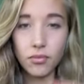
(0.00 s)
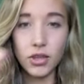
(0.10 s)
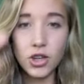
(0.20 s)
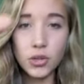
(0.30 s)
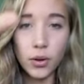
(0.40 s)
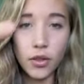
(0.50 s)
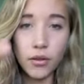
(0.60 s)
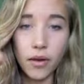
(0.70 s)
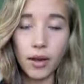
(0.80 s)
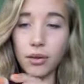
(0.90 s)
just one of
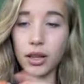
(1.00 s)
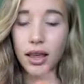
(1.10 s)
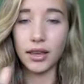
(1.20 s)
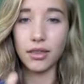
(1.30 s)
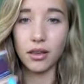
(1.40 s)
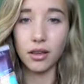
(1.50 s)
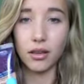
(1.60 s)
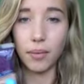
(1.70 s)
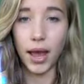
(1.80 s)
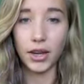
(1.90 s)
the, I really like the
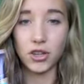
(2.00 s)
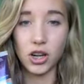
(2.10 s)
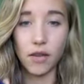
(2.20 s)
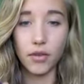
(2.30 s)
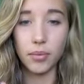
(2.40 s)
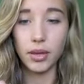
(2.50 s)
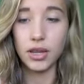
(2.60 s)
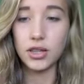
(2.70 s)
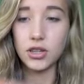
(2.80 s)
packaging of it because it's